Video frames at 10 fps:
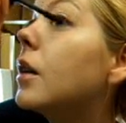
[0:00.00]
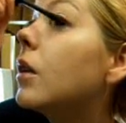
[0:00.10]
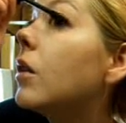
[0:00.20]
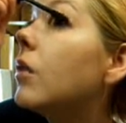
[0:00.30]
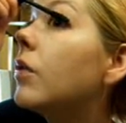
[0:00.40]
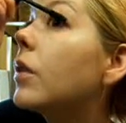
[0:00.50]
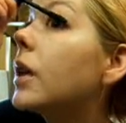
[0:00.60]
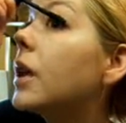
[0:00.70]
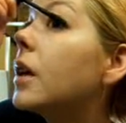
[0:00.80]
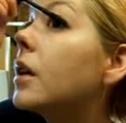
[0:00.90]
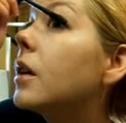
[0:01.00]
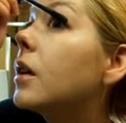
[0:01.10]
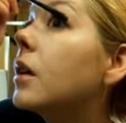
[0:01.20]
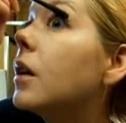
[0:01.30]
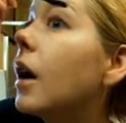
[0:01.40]
You know, hopefully,
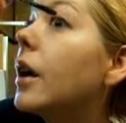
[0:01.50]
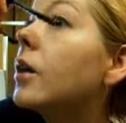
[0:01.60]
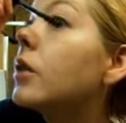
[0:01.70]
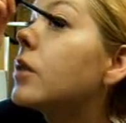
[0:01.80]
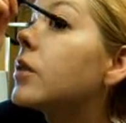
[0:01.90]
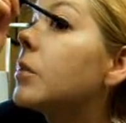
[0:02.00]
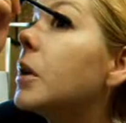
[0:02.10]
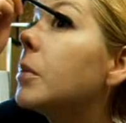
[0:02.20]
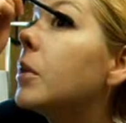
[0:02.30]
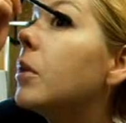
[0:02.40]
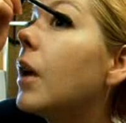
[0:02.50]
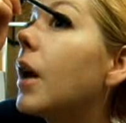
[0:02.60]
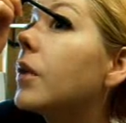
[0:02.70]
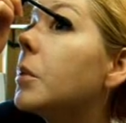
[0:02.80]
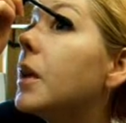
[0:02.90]
I know there's some people who
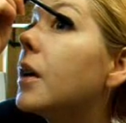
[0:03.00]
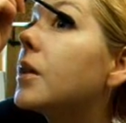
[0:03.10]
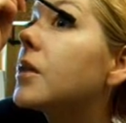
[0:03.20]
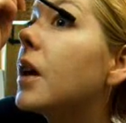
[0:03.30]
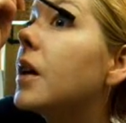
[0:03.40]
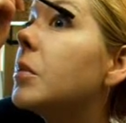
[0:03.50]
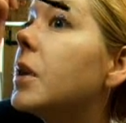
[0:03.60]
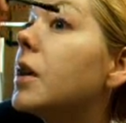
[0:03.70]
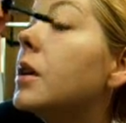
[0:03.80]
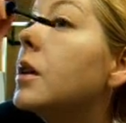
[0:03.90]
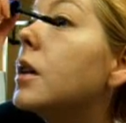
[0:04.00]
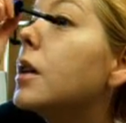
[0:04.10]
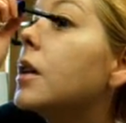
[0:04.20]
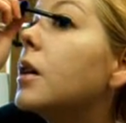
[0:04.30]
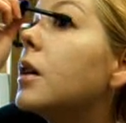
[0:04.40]
have to be outside, but
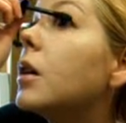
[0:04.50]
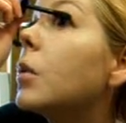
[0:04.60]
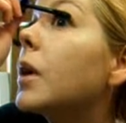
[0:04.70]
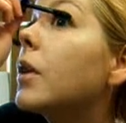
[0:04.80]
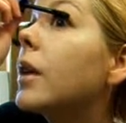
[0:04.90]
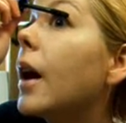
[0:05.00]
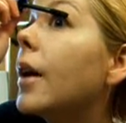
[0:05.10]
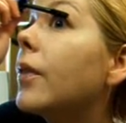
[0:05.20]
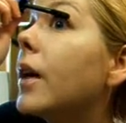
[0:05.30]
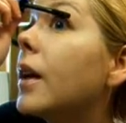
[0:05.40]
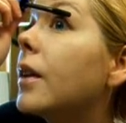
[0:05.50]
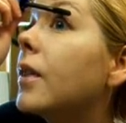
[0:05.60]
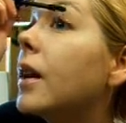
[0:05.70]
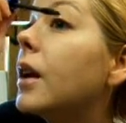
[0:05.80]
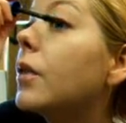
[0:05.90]
really, I
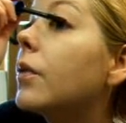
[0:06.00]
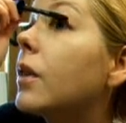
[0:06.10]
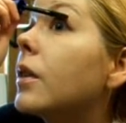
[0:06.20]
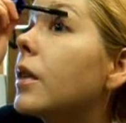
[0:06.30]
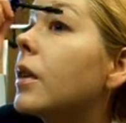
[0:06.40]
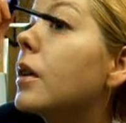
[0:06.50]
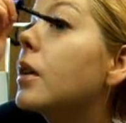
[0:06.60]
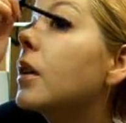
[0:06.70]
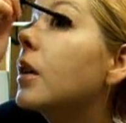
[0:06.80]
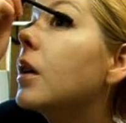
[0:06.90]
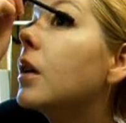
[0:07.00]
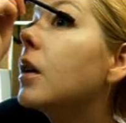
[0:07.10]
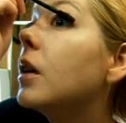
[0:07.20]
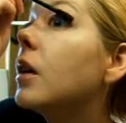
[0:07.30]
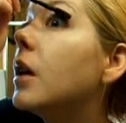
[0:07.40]
think that if
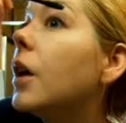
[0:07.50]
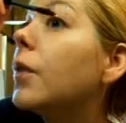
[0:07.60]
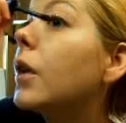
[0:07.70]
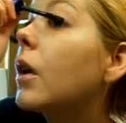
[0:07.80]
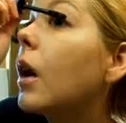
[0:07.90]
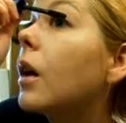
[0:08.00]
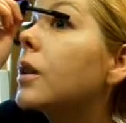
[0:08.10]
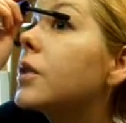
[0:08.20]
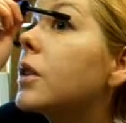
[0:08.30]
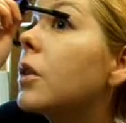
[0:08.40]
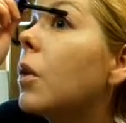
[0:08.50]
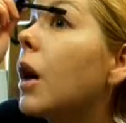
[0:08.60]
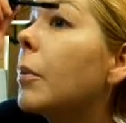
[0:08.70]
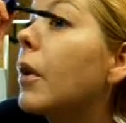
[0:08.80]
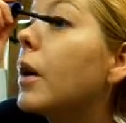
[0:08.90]
if your car is going to
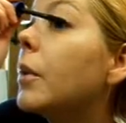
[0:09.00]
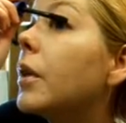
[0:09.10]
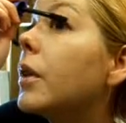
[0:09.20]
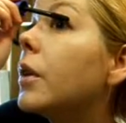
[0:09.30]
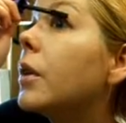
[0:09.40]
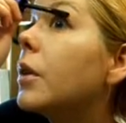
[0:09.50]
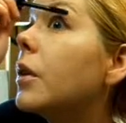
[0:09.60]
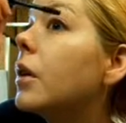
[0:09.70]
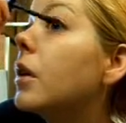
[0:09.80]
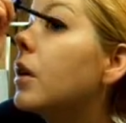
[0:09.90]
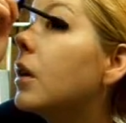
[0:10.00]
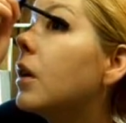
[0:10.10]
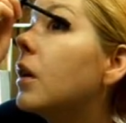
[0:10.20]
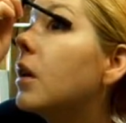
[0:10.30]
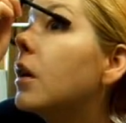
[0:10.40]
cooperate with you
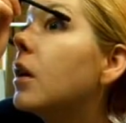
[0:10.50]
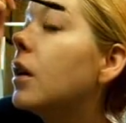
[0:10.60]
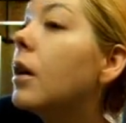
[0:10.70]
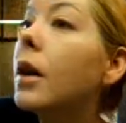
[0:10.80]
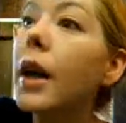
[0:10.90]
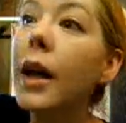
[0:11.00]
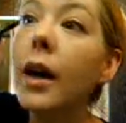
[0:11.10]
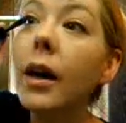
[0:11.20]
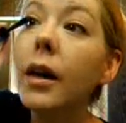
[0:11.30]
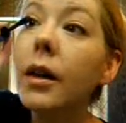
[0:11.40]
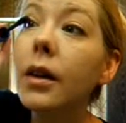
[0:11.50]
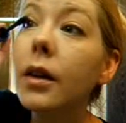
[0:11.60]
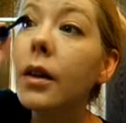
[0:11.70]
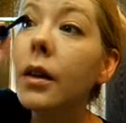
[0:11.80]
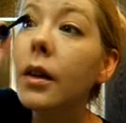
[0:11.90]
and